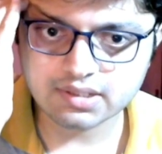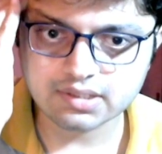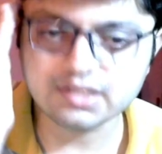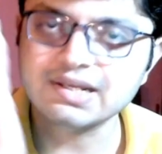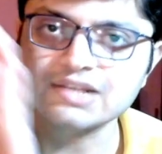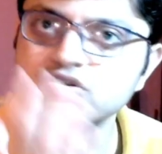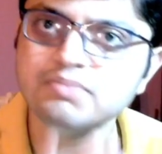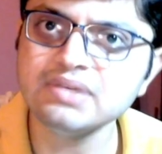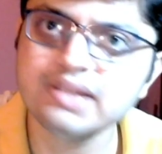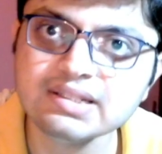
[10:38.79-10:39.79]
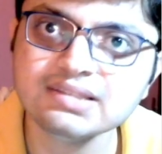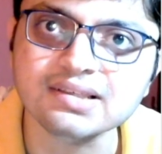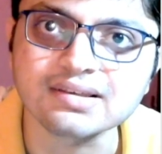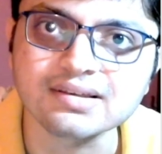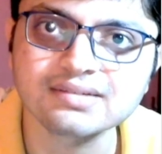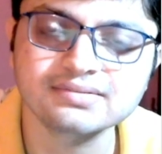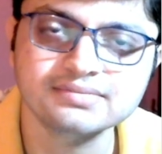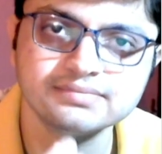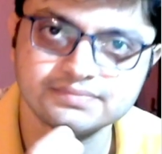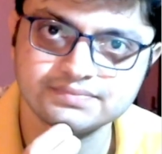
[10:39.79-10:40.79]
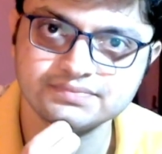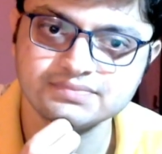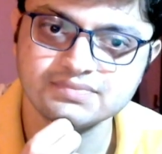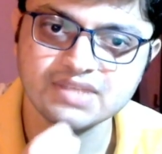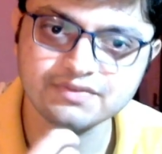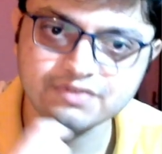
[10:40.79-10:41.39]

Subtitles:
It does not mean anything. If